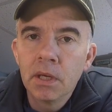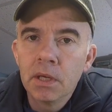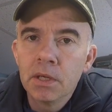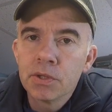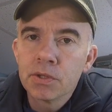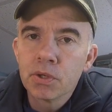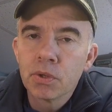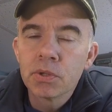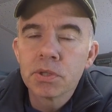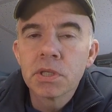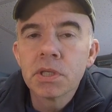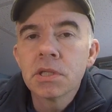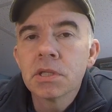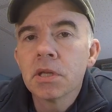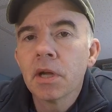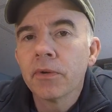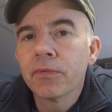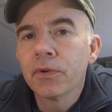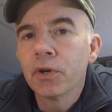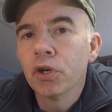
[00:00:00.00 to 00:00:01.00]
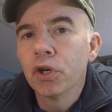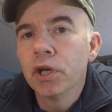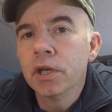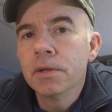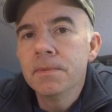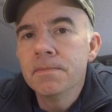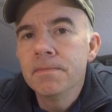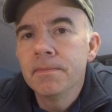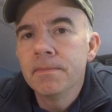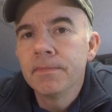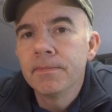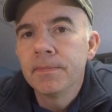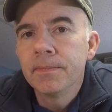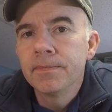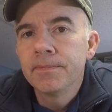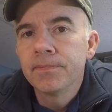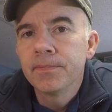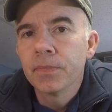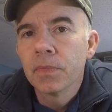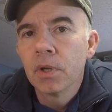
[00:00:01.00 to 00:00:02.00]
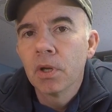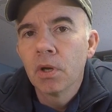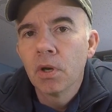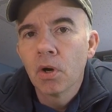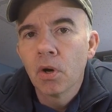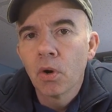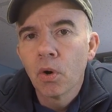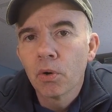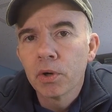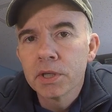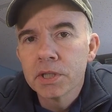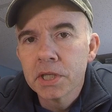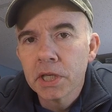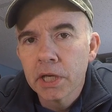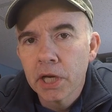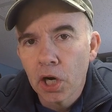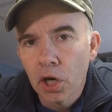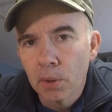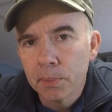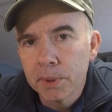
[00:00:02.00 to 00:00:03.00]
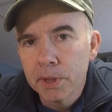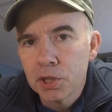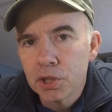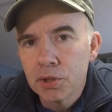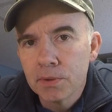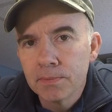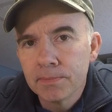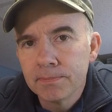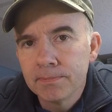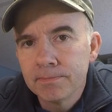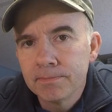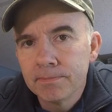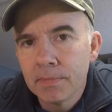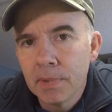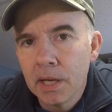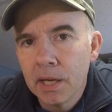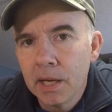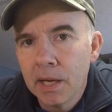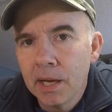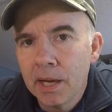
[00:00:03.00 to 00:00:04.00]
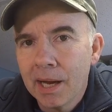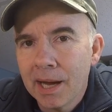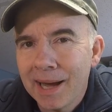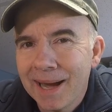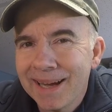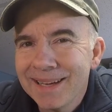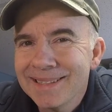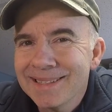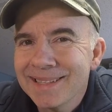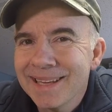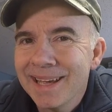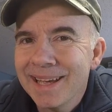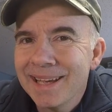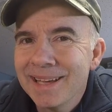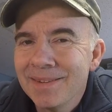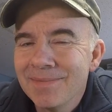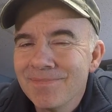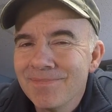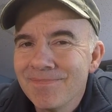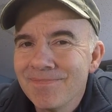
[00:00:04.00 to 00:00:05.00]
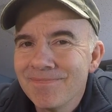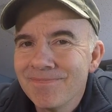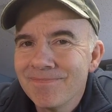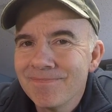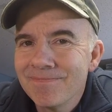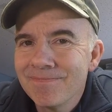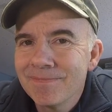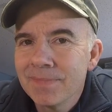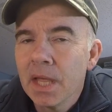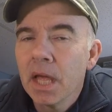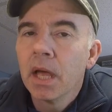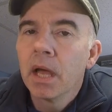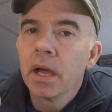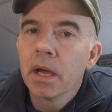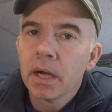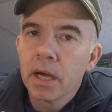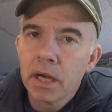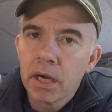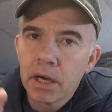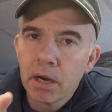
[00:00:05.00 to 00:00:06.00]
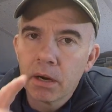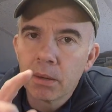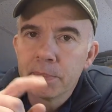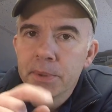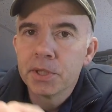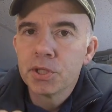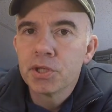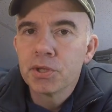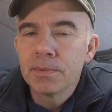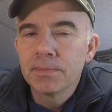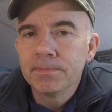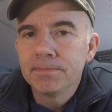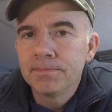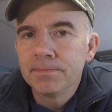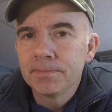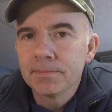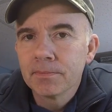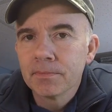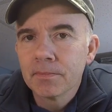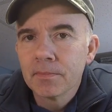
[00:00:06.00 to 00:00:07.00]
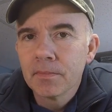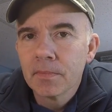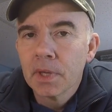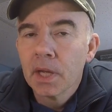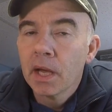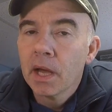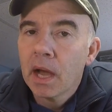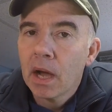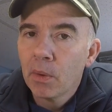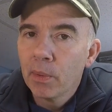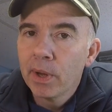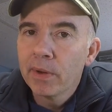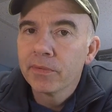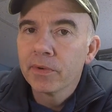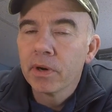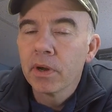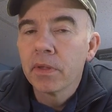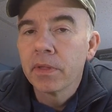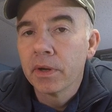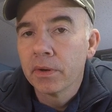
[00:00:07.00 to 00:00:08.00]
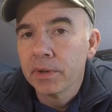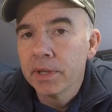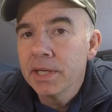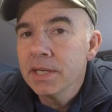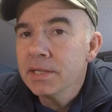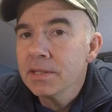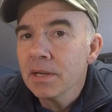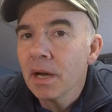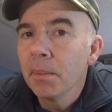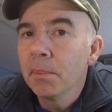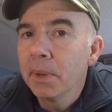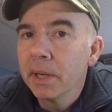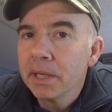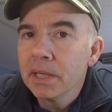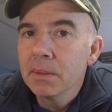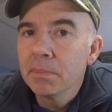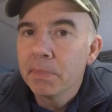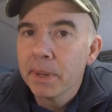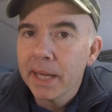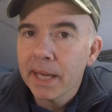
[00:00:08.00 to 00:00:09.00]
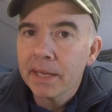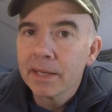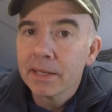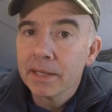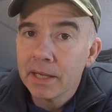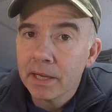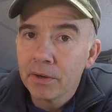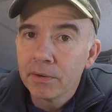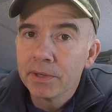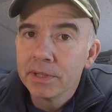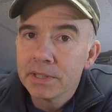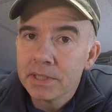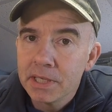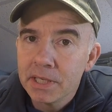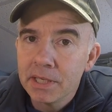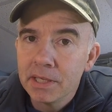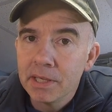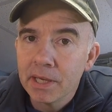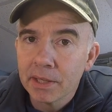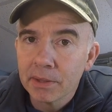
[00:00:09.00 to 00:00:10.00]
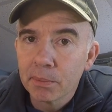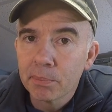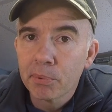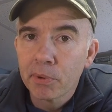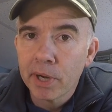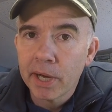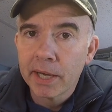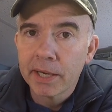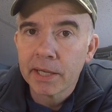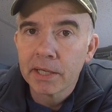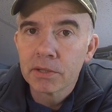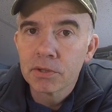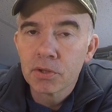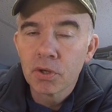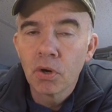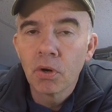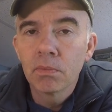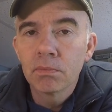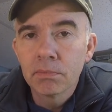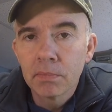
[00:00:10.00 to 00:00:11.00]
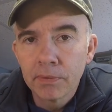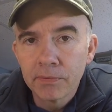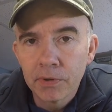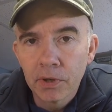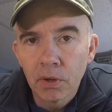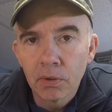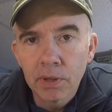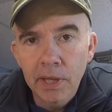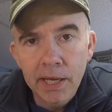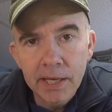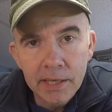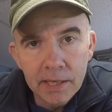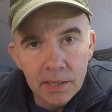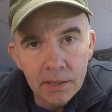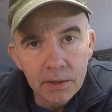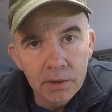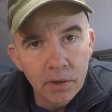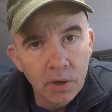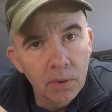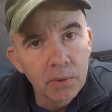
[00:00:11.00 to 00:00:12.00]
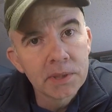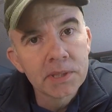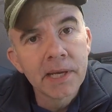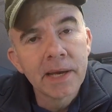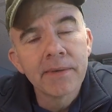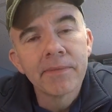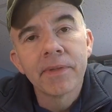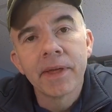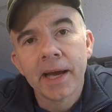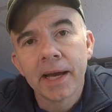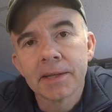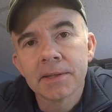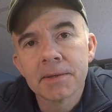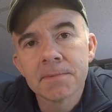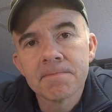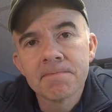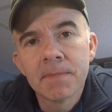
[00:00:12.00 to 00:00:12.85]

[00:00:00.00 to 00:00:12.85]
So is this stuff good or is it garbage? I say garbage. However, there is a money back guarantee on the product, so if you don't like it, you always have that.